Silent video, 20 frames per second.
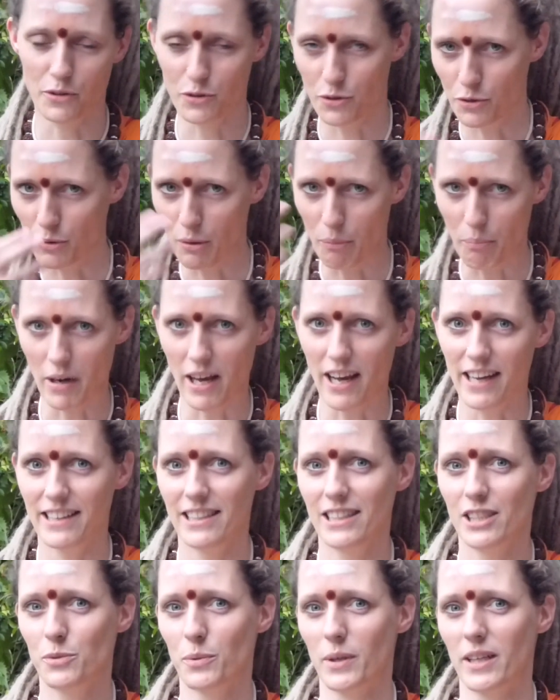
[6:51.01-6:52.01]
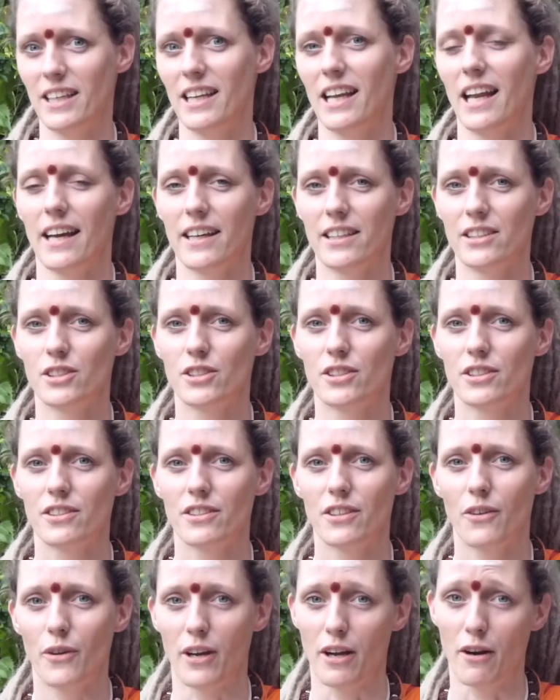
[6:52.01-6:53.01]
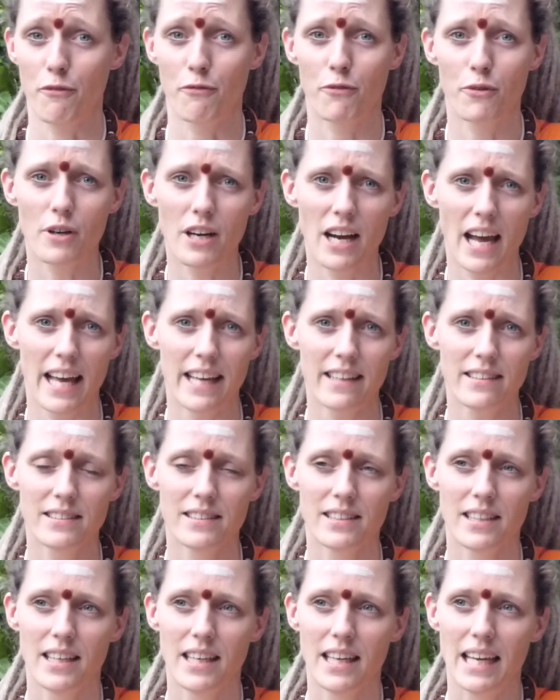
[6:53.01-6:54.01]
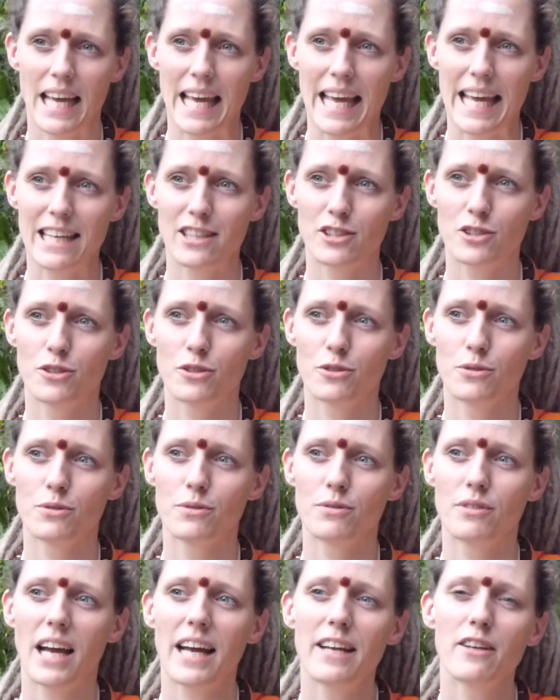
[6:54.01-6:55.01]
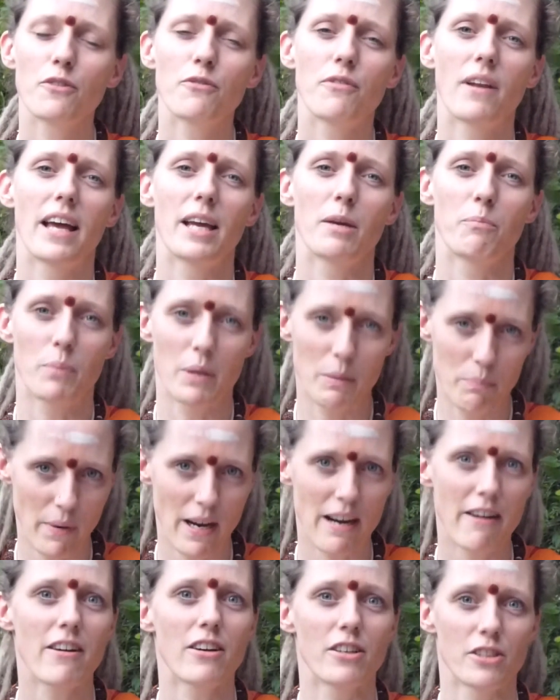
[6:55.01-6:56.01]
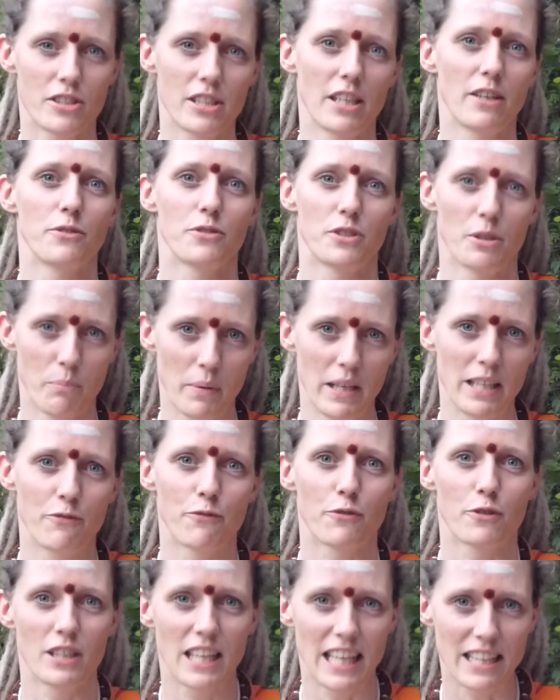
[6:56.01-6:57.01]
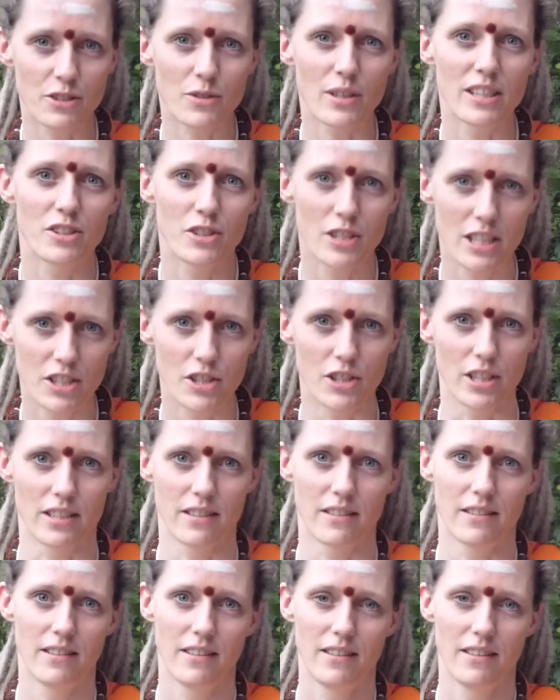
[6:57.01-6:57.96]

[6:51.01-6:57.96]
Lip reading: to apply these white lines on our forehead, is to kind of like prepare ourselves a bit for that transition